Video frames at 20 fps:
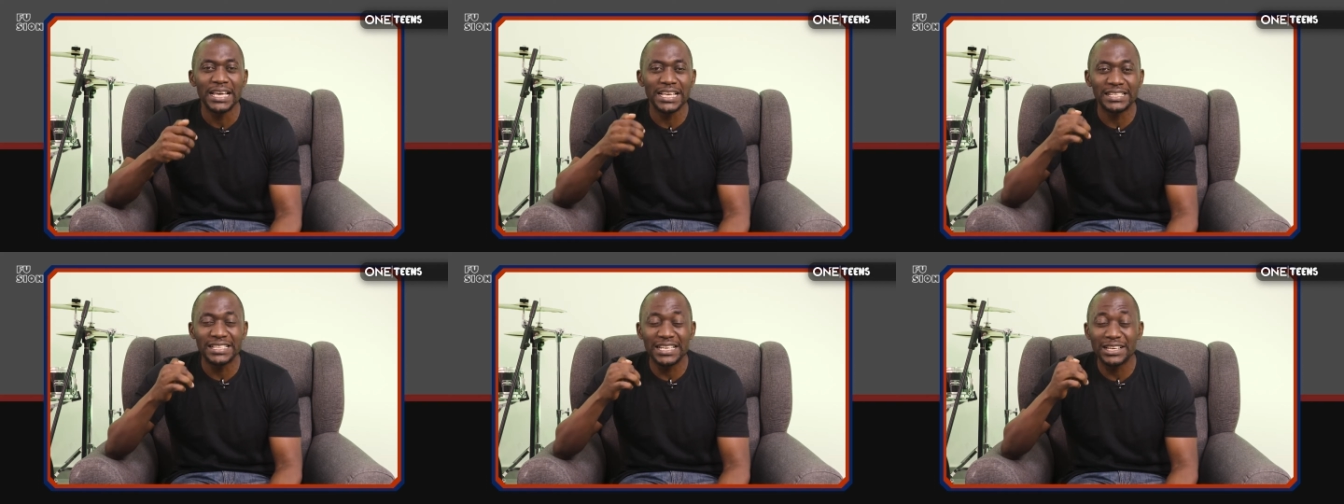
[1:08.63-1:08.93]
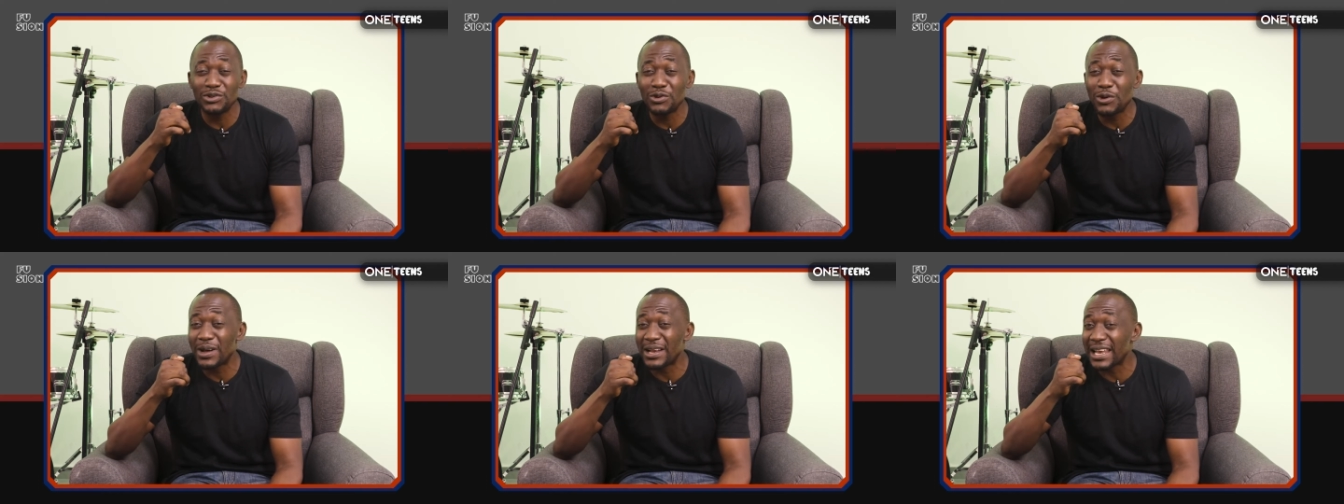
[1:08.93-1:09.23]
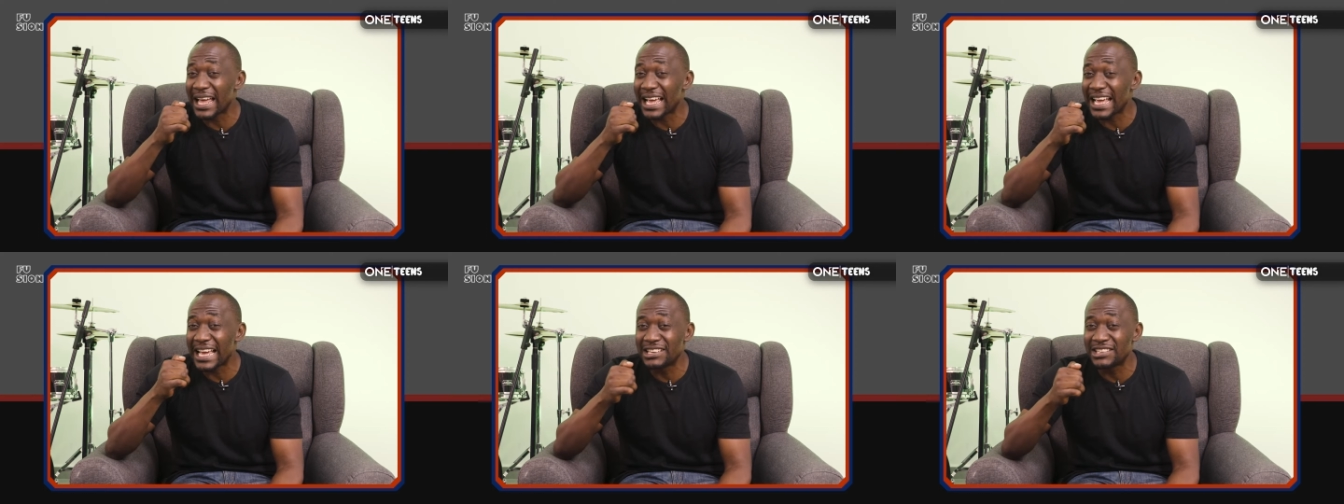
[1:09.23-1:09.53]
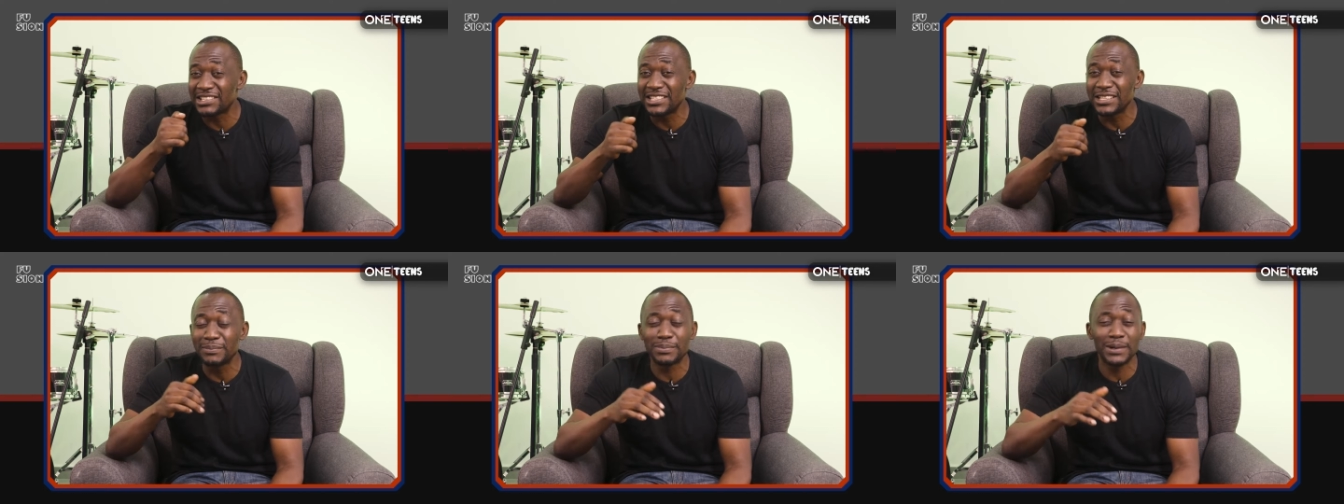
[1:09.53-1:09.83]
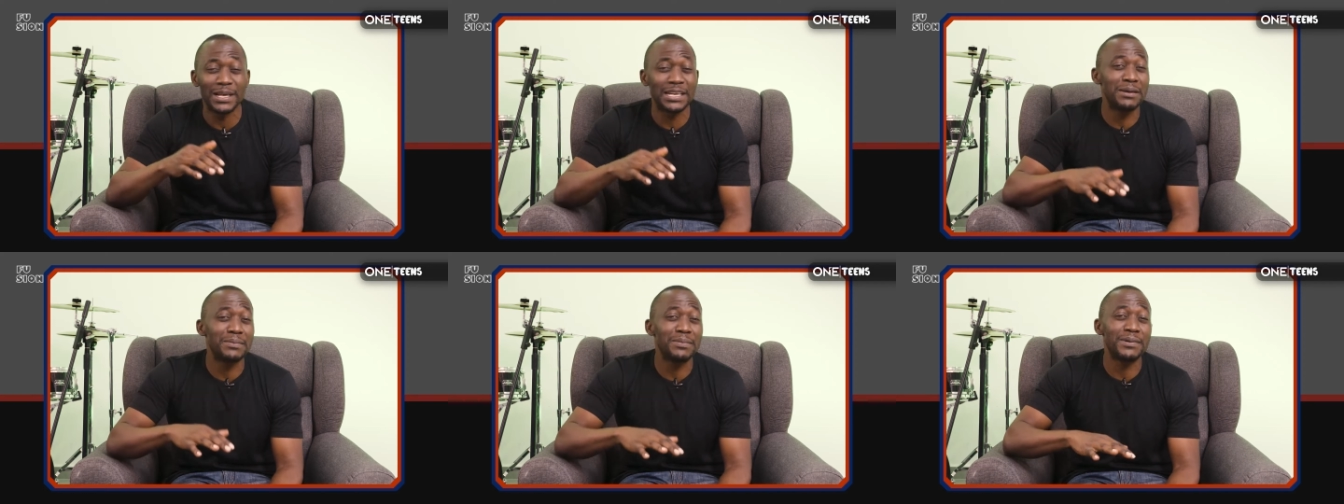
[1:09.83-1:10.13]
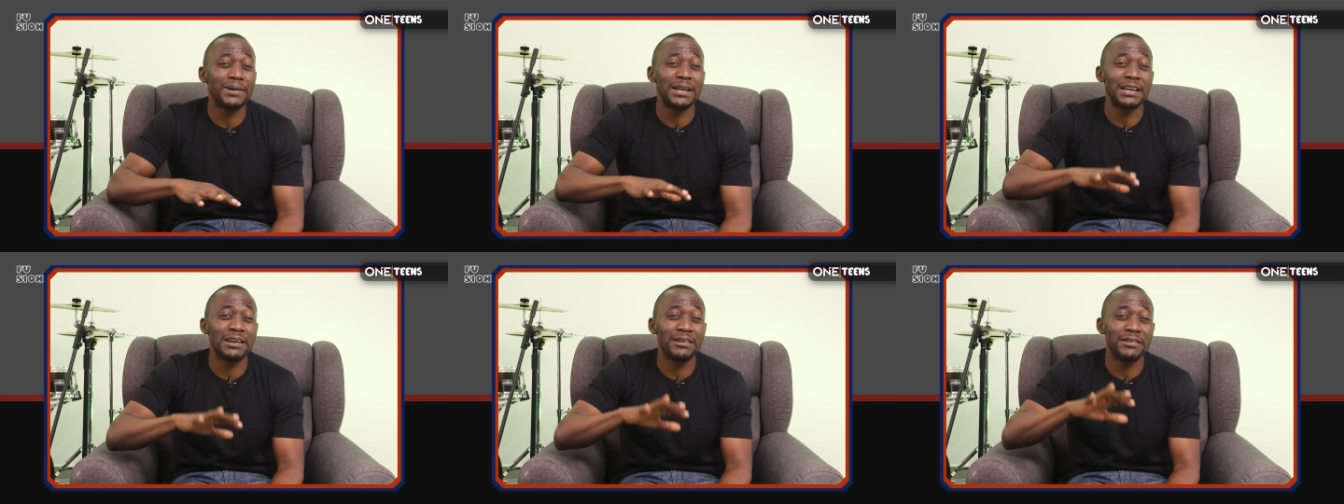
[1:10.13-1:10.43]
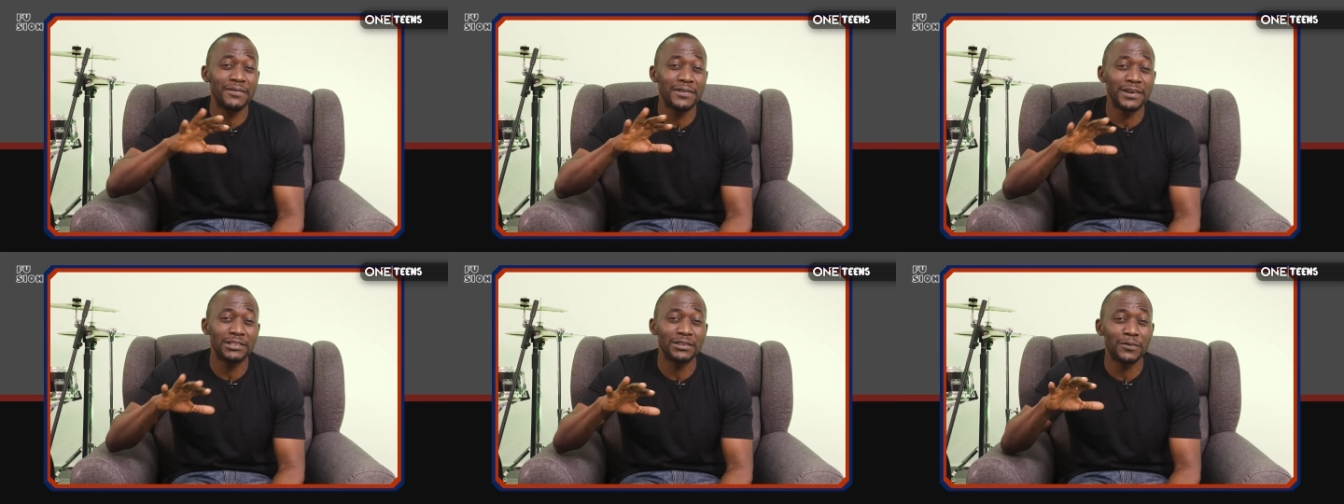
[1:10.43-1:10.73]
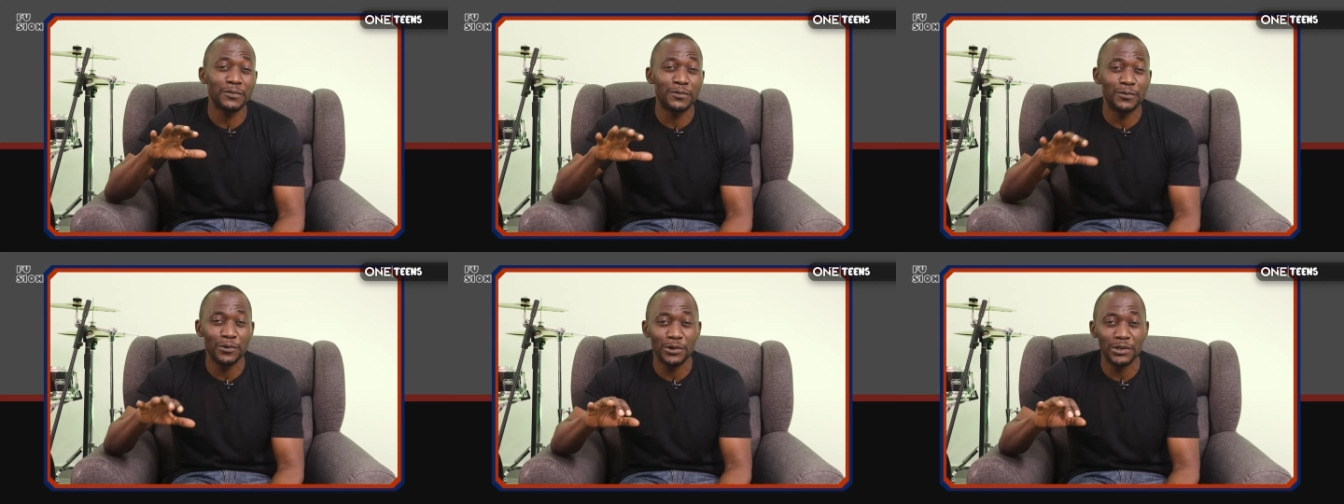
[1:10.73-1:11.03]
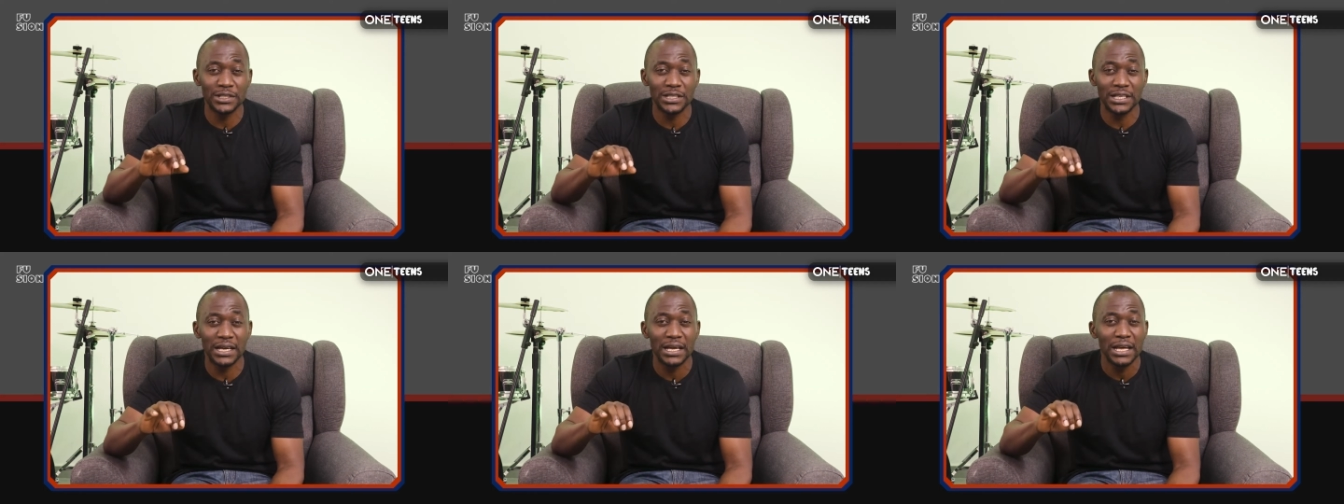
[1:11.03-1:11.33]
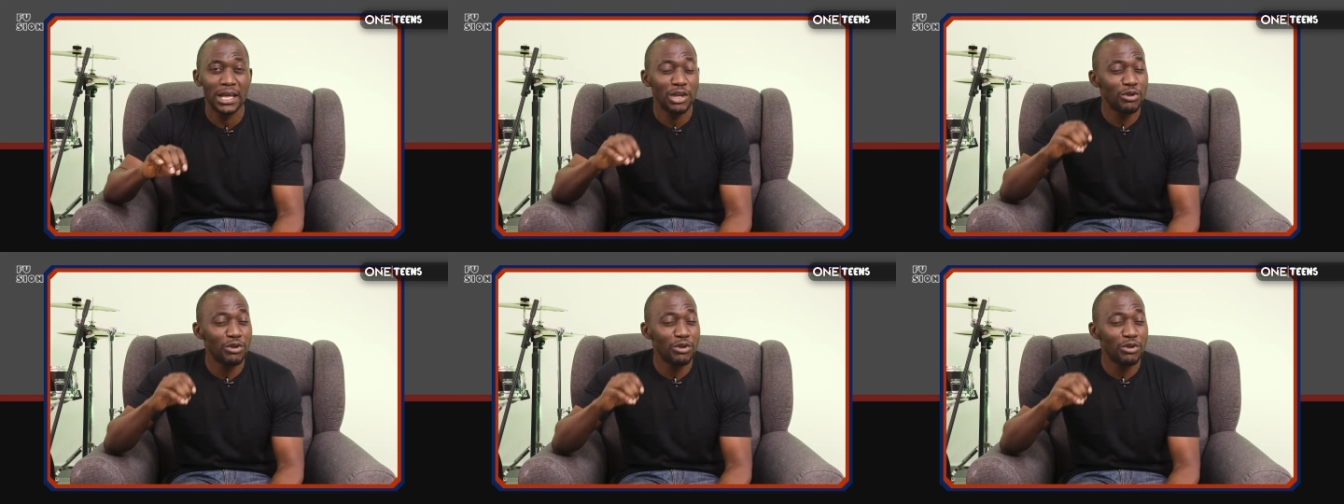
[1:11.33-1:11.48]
He said, You are like a tree planted by the rivers of water.